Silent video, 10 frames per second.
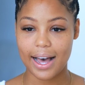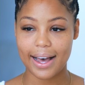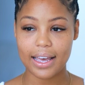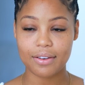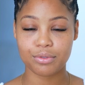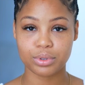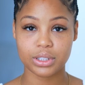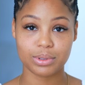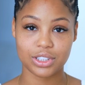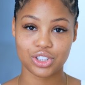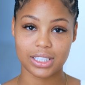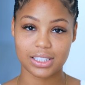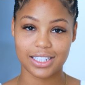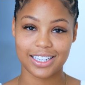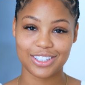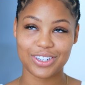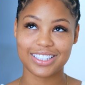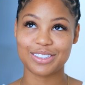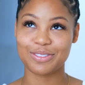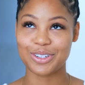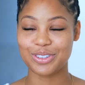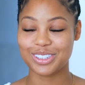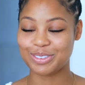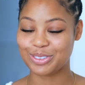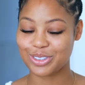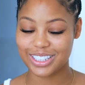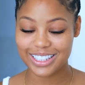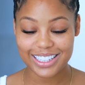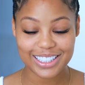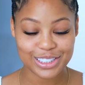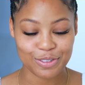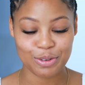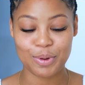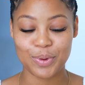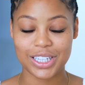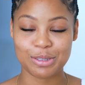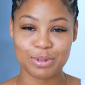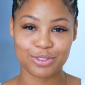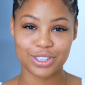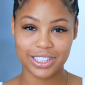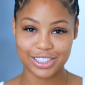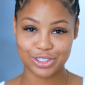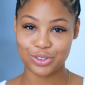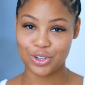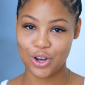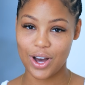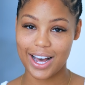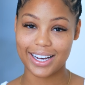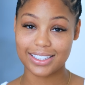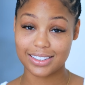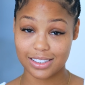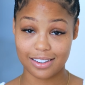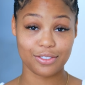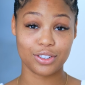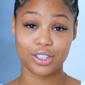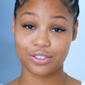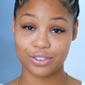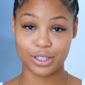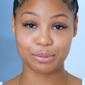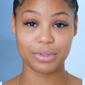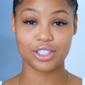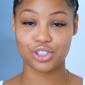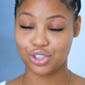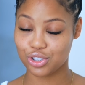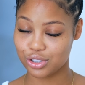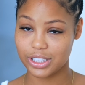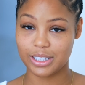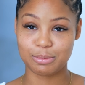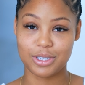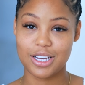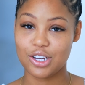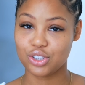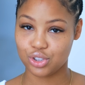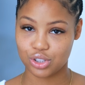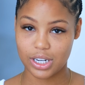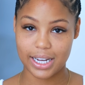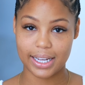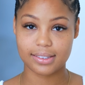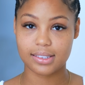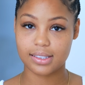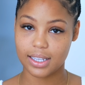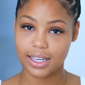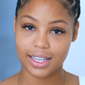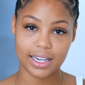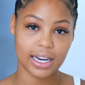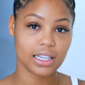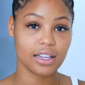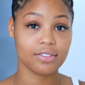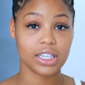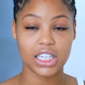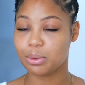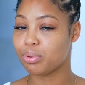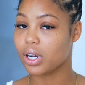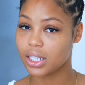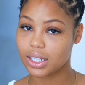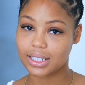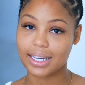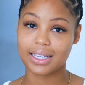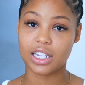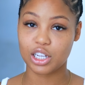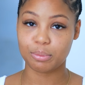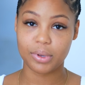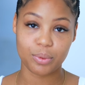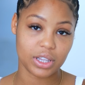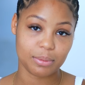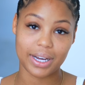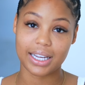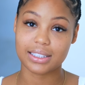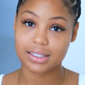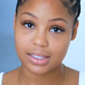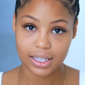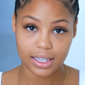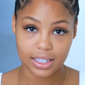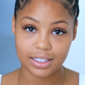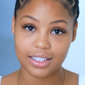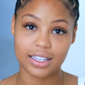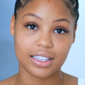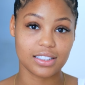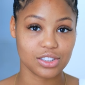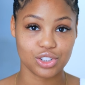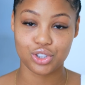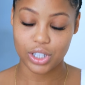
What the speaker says: I have really dry skin. You guys have known this for years. If you've been watching me for years, you know I suffer from extreme dry skin, and I love any product that can help me with my skin and its